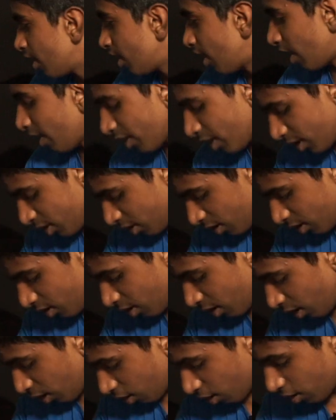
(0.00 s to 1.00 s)
I got
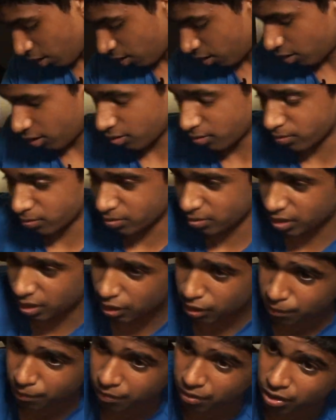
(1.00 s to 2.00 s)
the
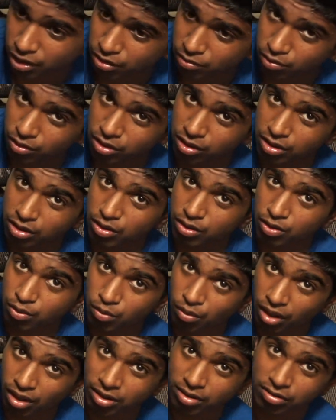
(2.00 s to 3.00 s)
AirPods with the
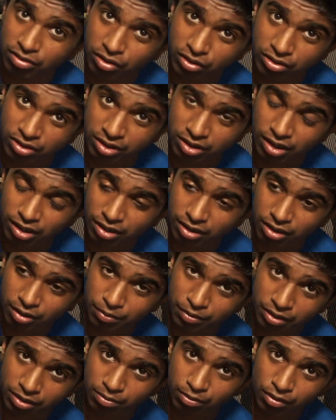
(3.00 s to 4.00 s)
wireless charging case,
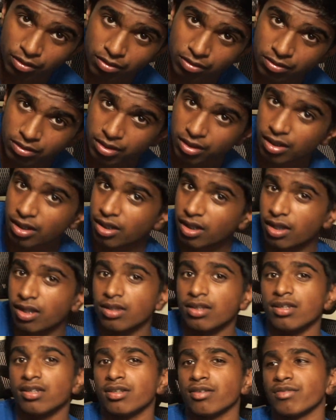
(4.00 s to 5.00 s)
AirPods Pro.
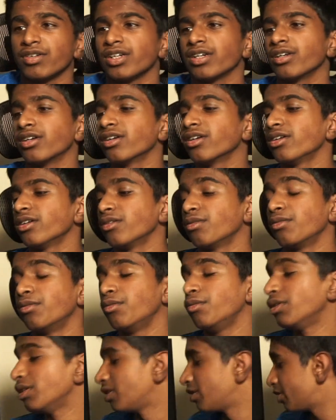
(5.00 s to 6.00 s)
These over here,
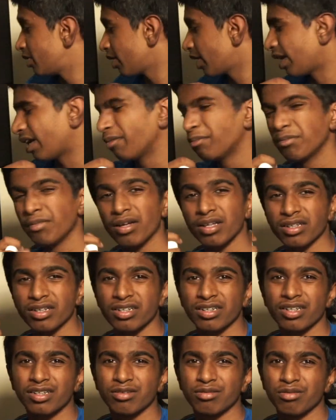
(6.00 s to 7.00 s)
which I'm not
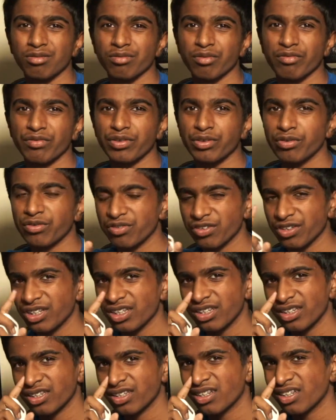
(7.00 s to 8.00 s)
gonna do a review for
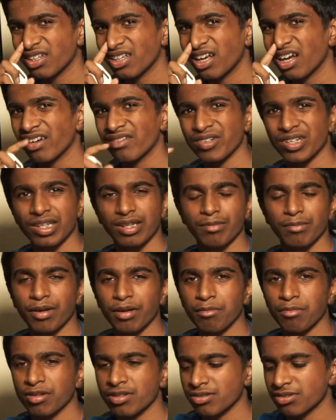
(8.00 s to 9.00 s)
this. I already did
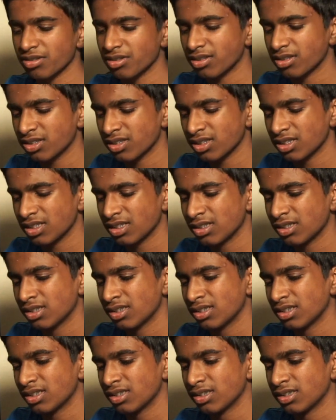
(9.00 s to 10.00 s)
my impressions.
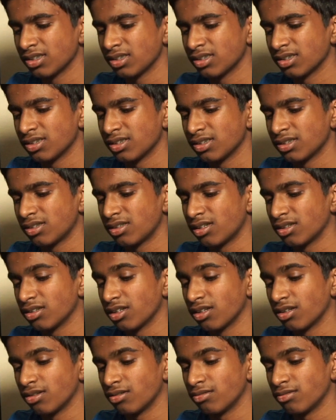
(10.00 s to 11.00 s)

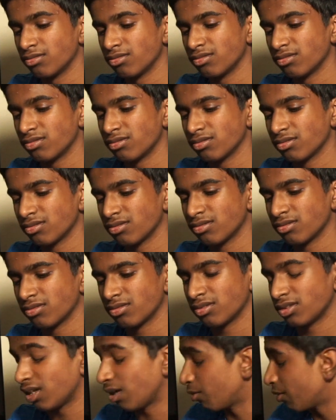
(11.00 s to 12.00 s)
Although,
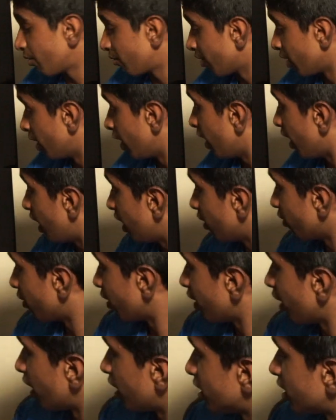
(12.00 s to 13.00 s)
yeah, whatever.
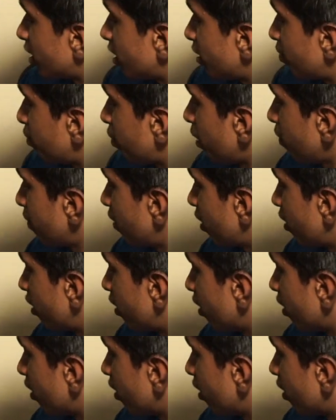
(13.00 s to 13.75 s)
Anyway, I just plopped this